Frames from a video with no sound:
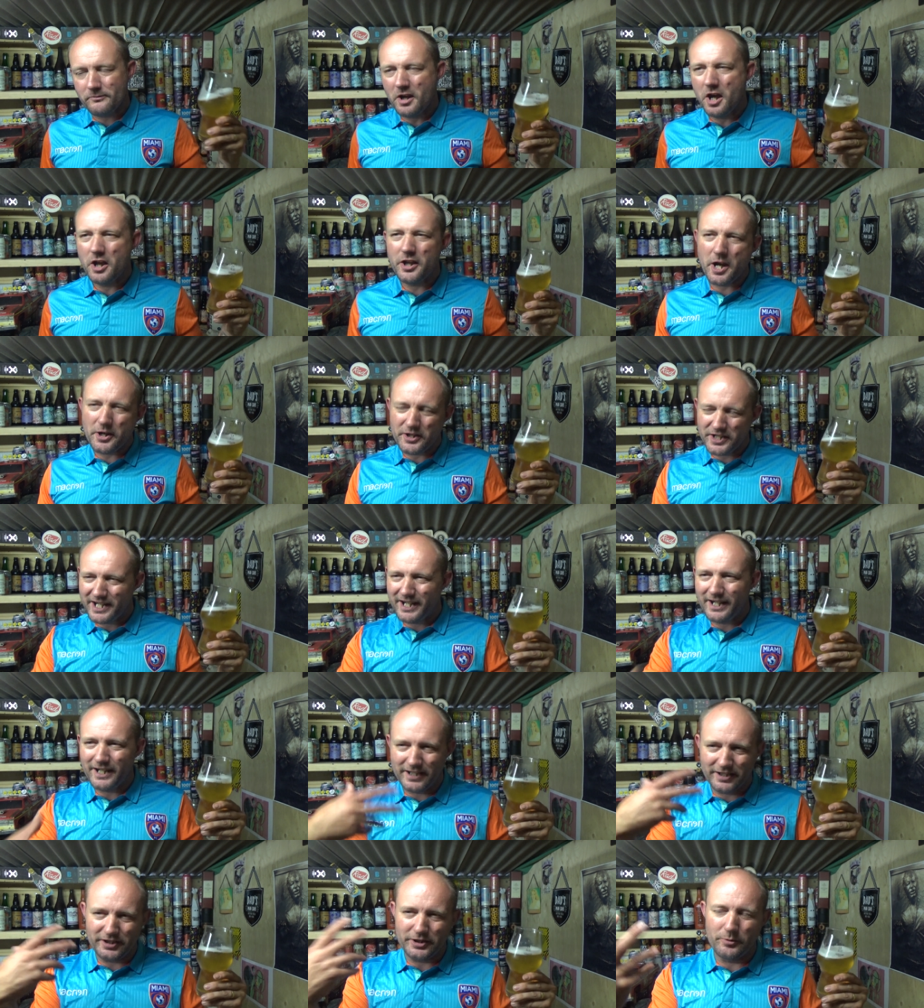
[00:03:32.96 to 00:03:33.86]
Although you,
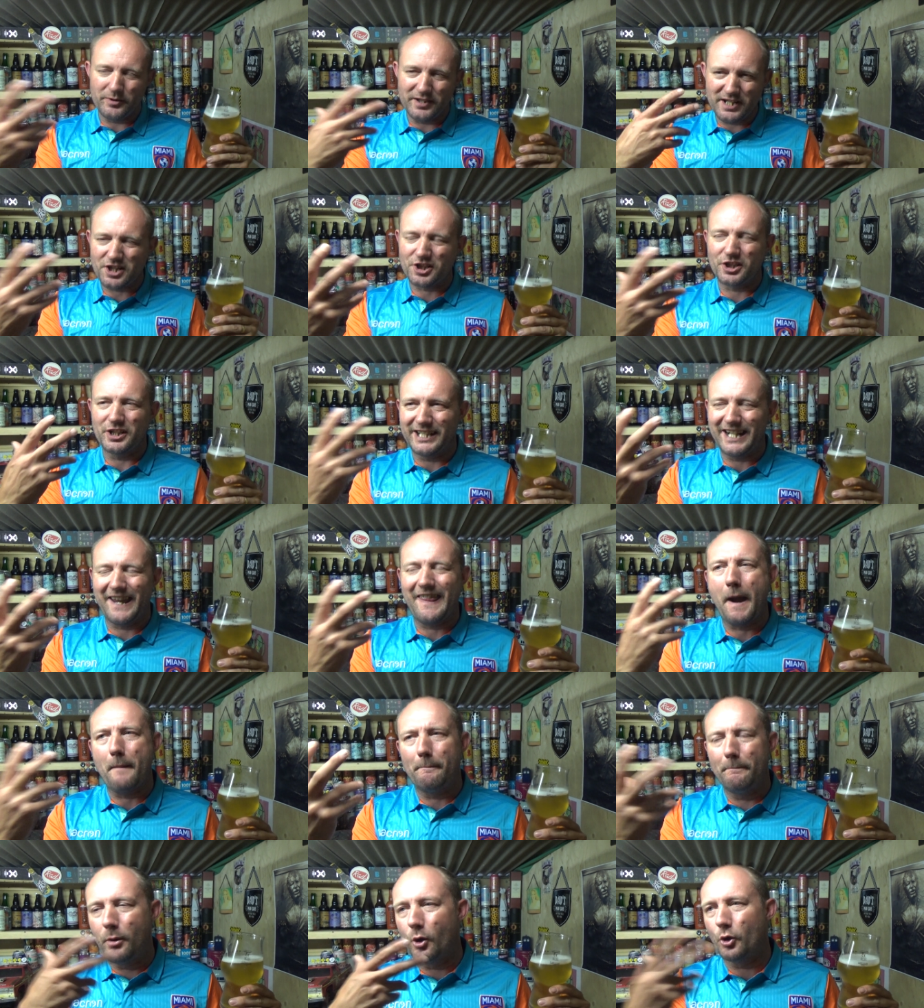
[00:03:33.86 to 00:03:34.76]
you initially get
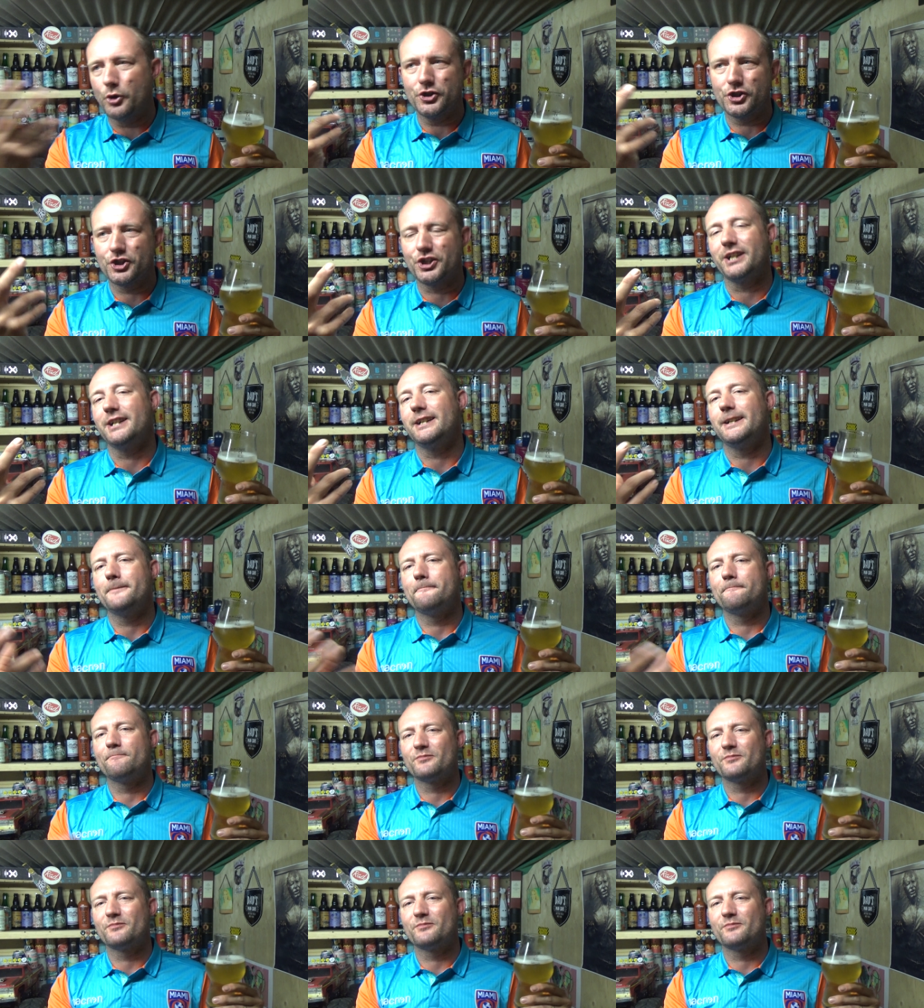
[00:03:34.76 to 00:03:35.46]
that punchy